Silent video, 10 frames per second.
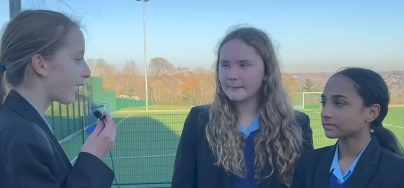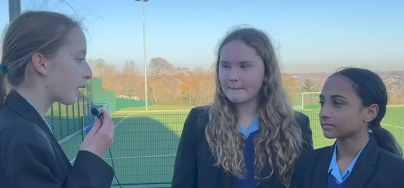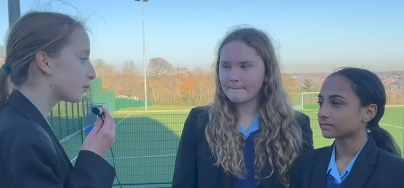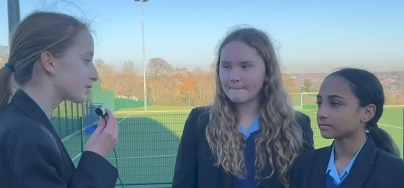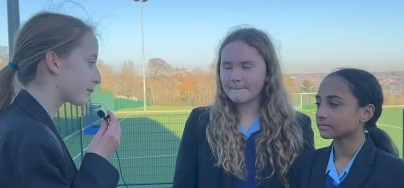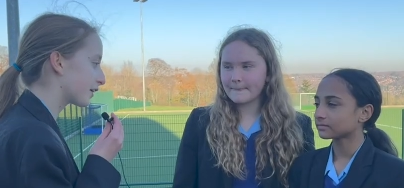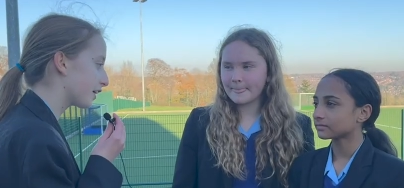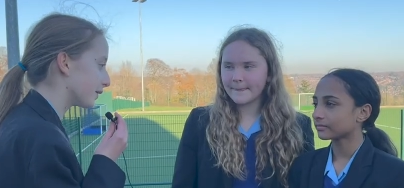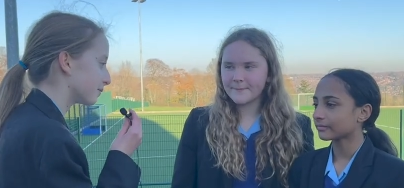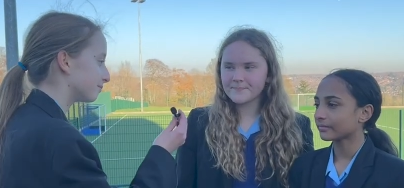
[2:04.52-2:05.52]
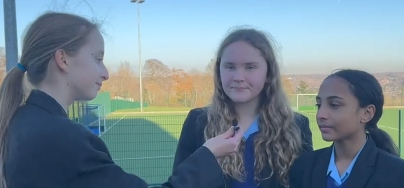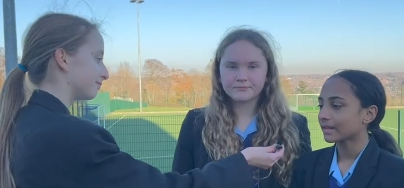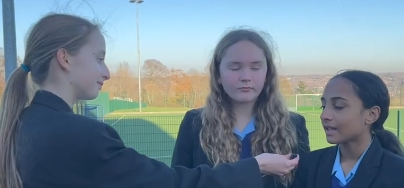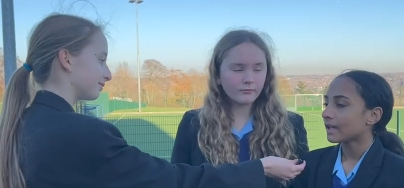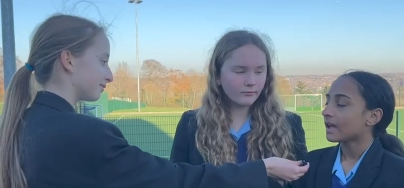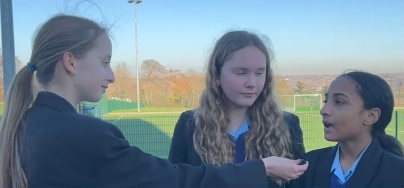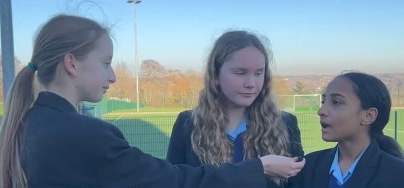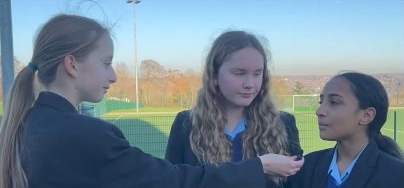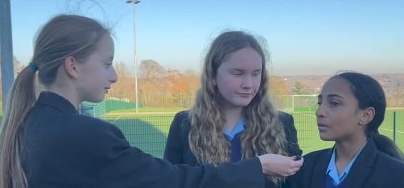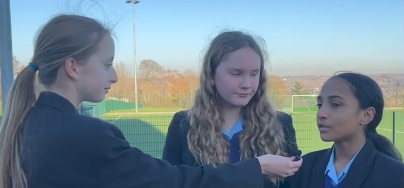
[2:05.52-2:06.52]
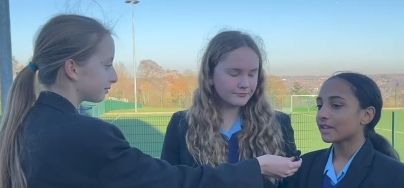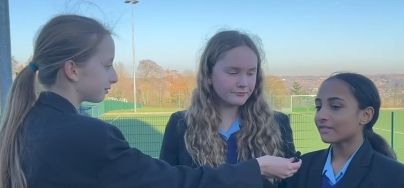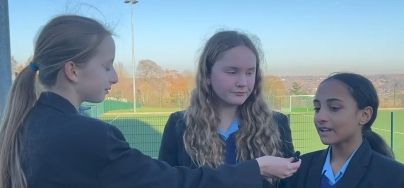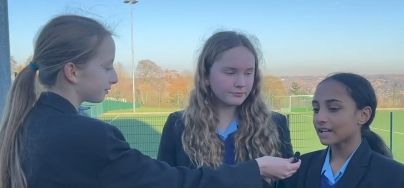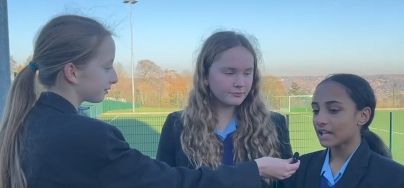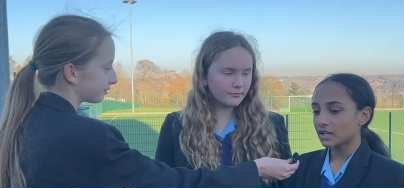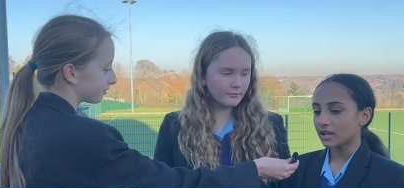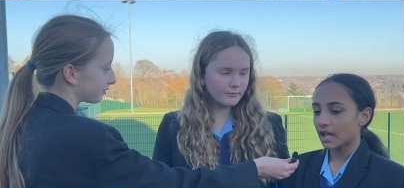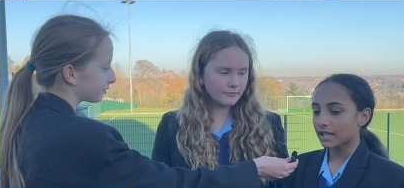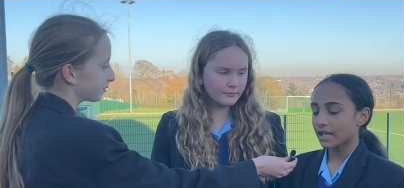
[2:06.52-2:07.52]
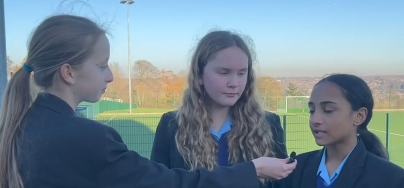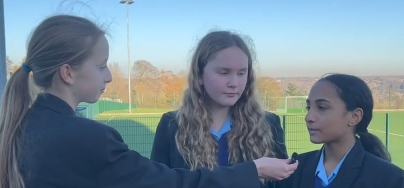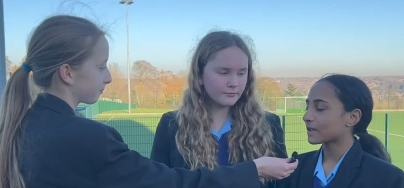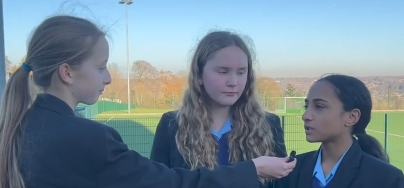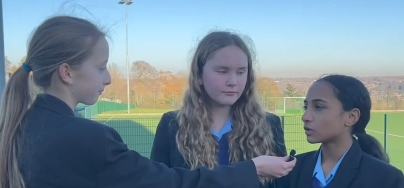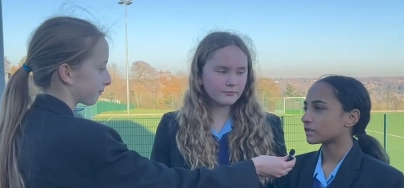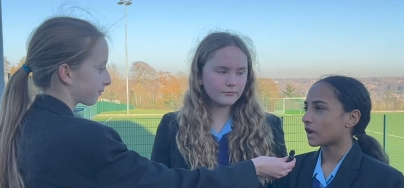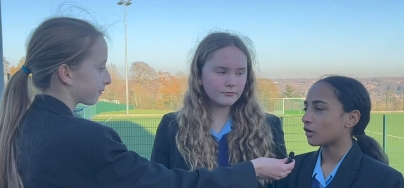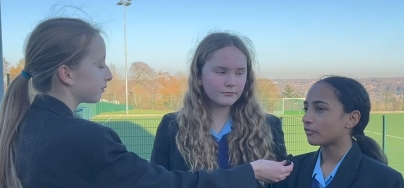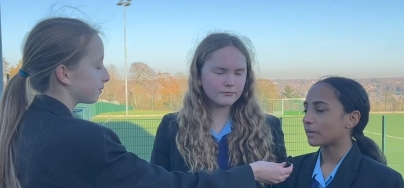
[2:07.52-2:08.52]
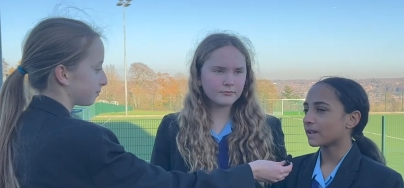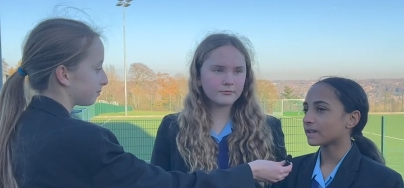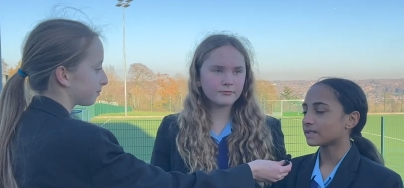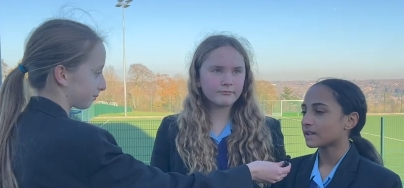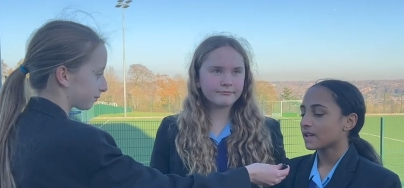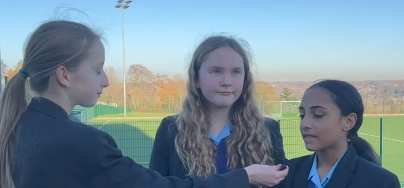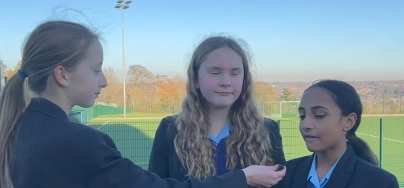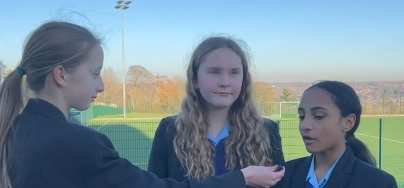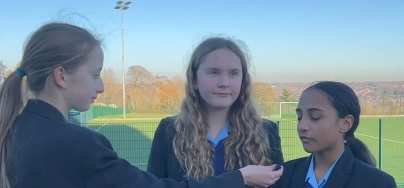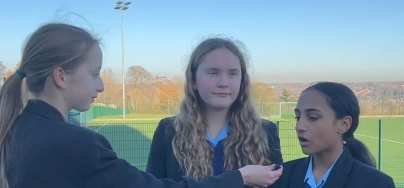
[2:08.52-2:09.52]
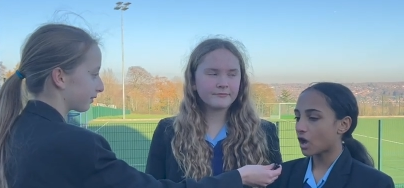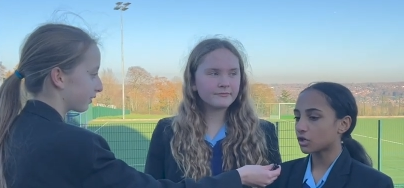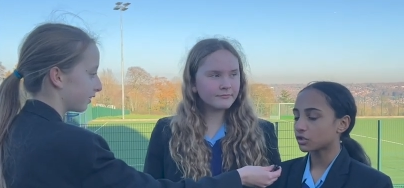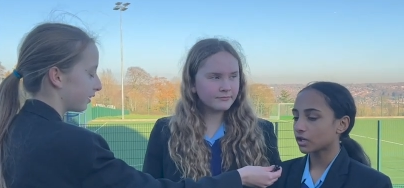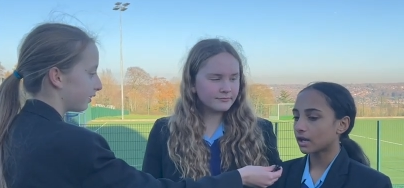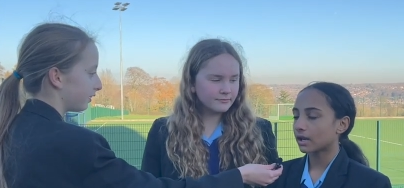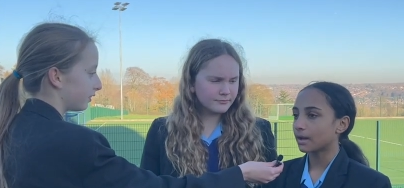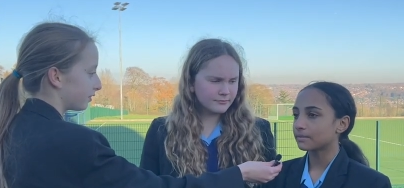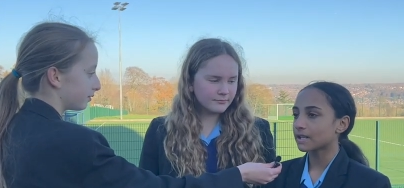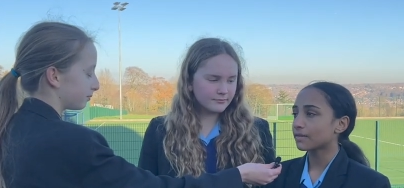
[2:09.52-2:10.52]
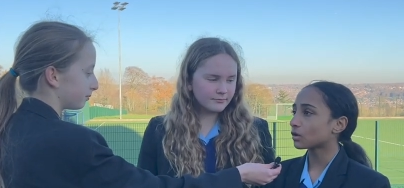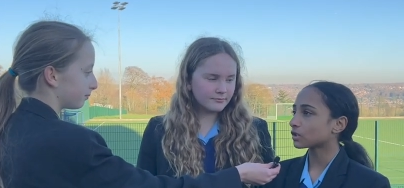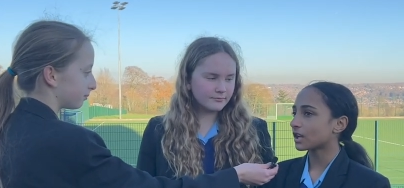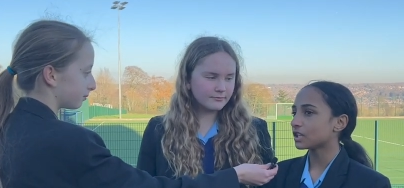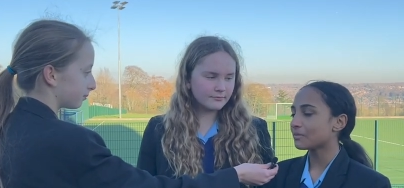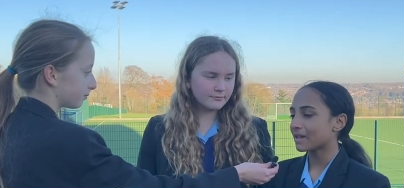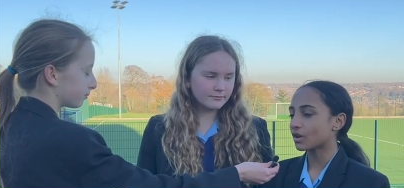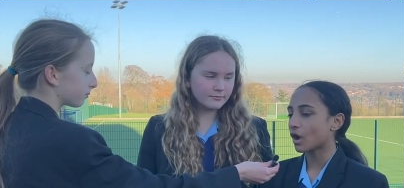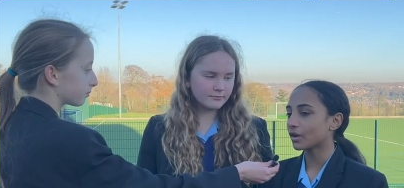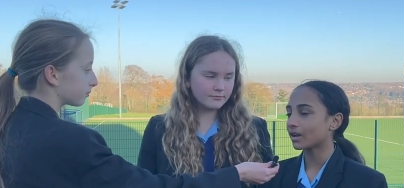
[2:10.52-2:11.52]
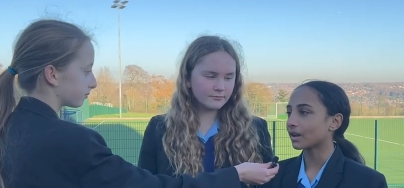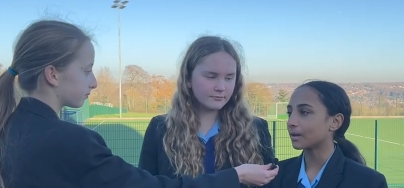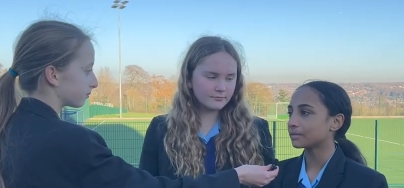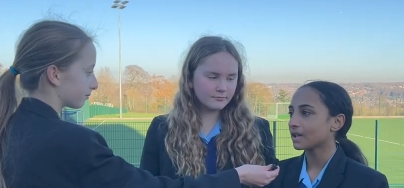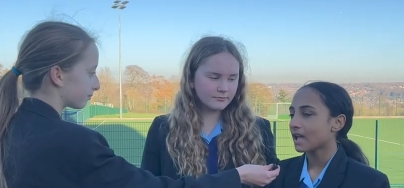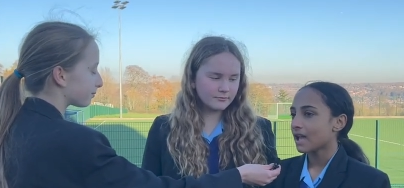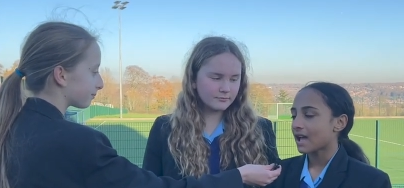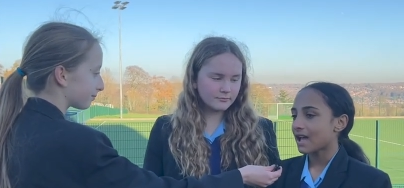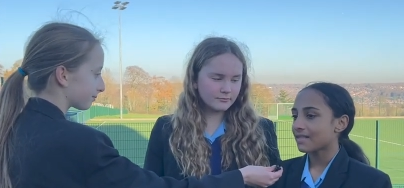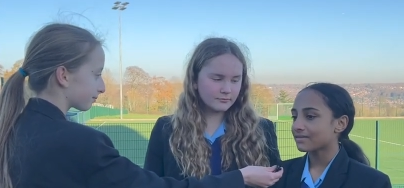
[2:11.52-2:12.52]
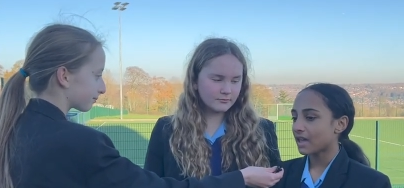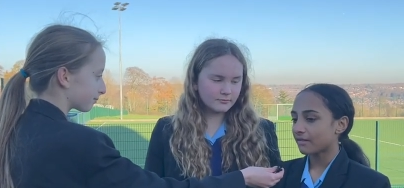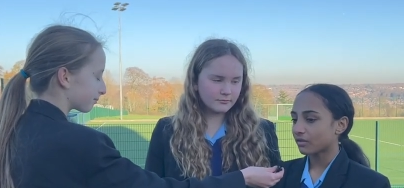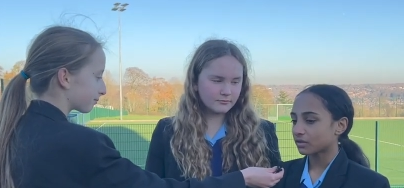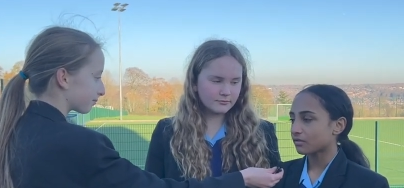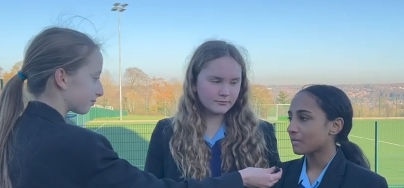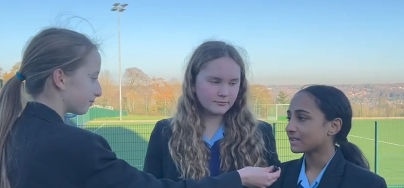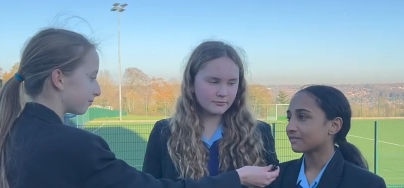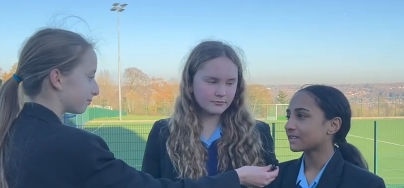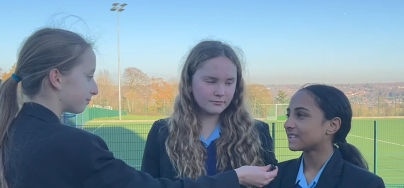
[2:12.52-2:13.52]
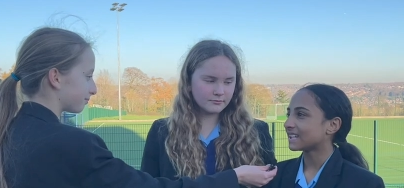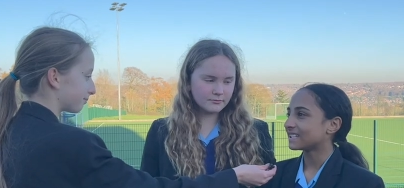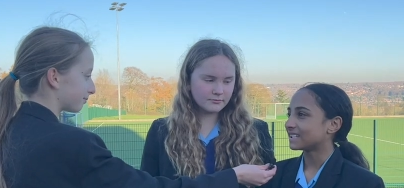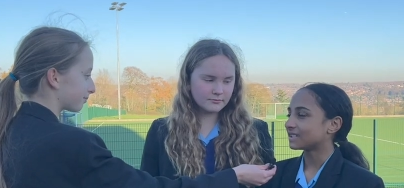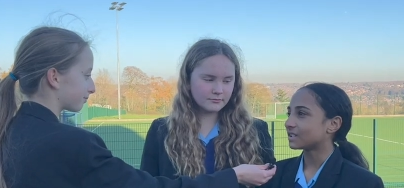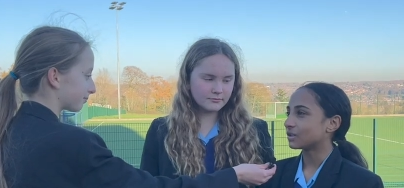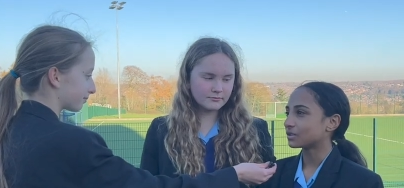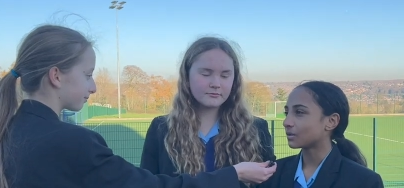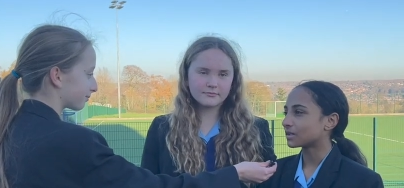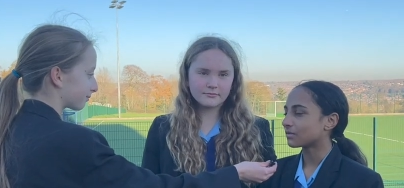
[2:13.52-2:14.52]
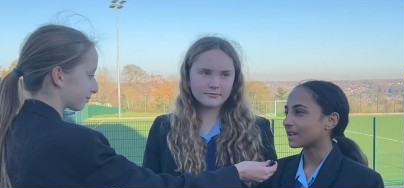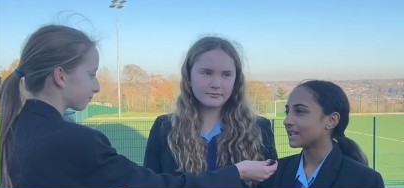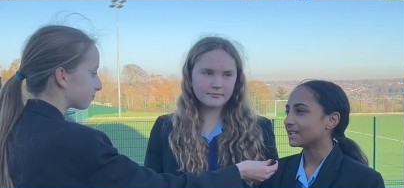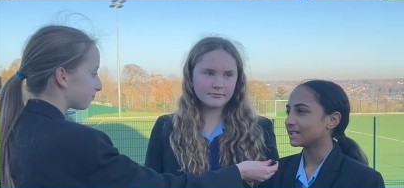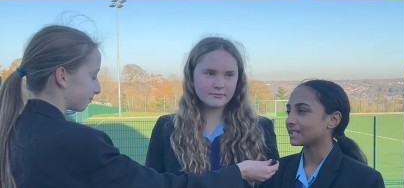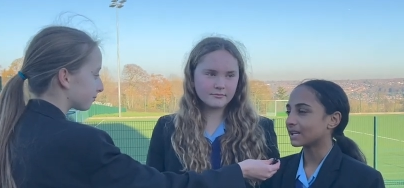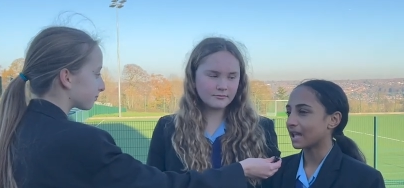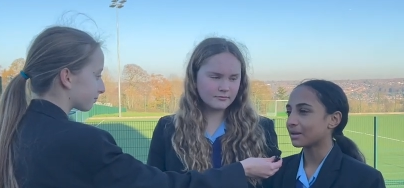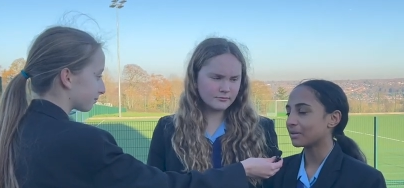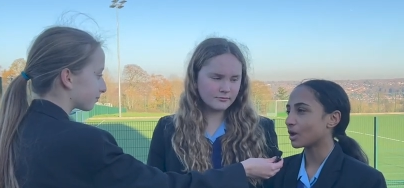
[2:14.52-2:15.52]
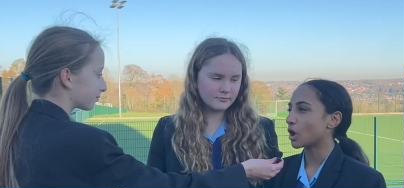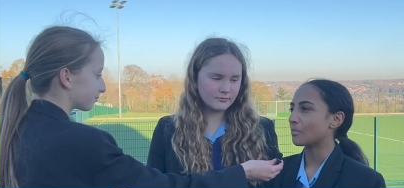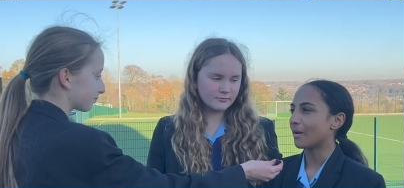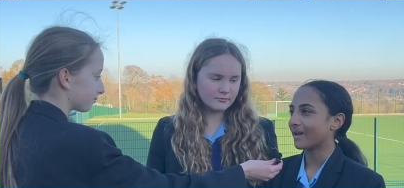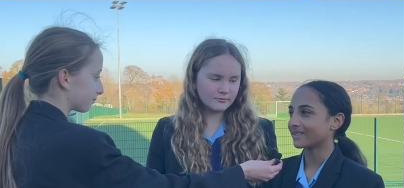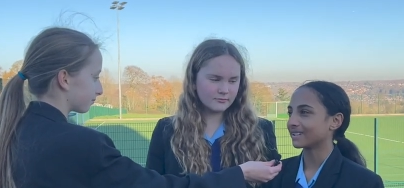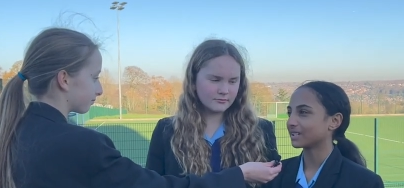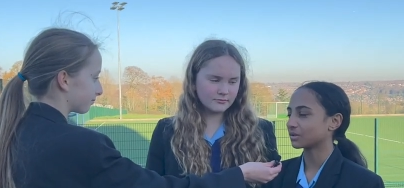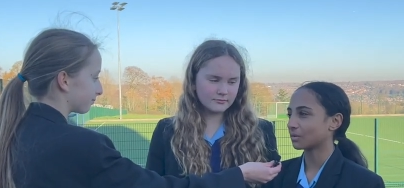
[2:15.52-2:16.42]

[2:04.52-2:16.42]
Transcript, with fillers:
Speaker 1: And what about you? Um, well, they really let you like express yourself because they have over 100 clubs and they also let you make your own clubs and they have lots of amazing facilities too so it's really easy to like be your own person as